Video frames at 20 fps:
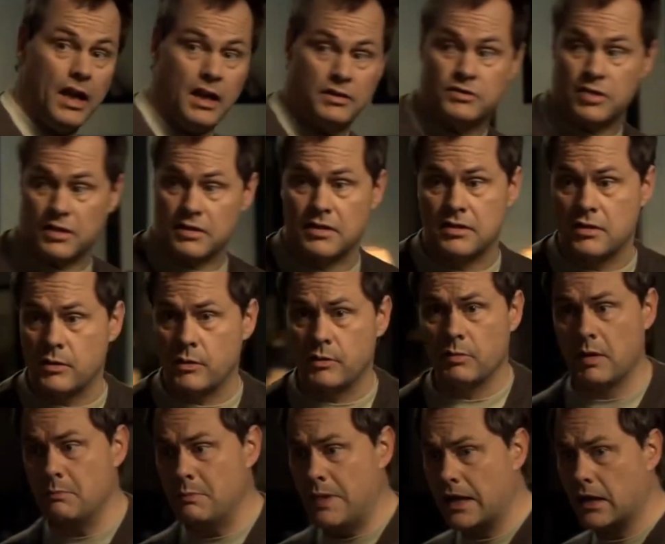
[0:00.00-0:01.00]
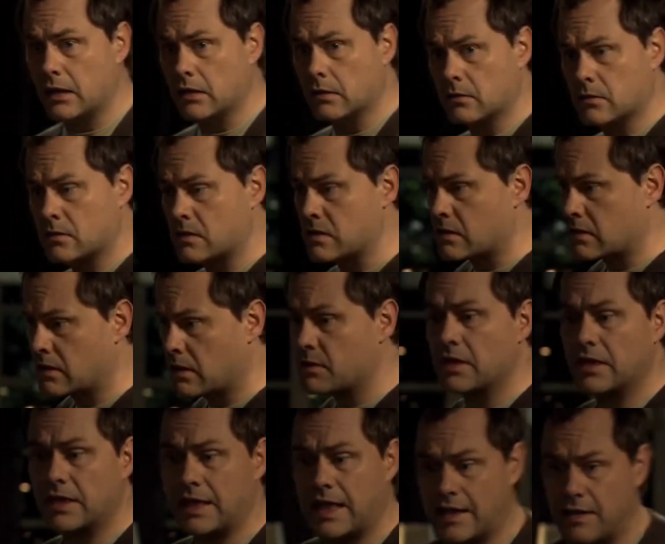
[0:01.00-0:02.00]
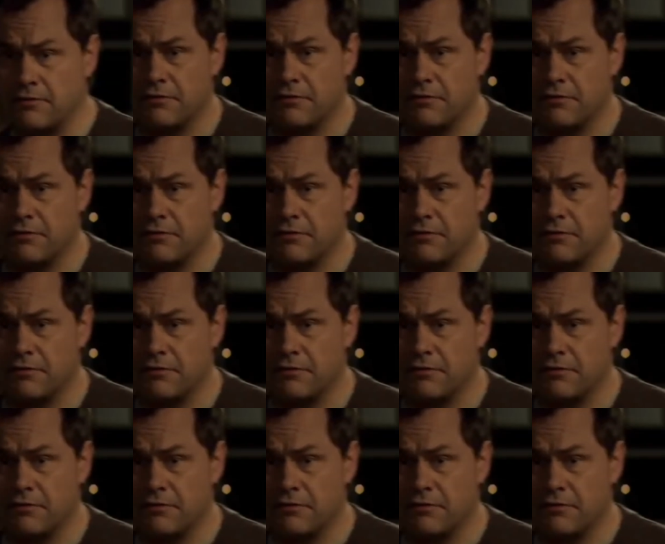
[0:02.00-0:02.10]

I trusted you with my medals. I was going to get them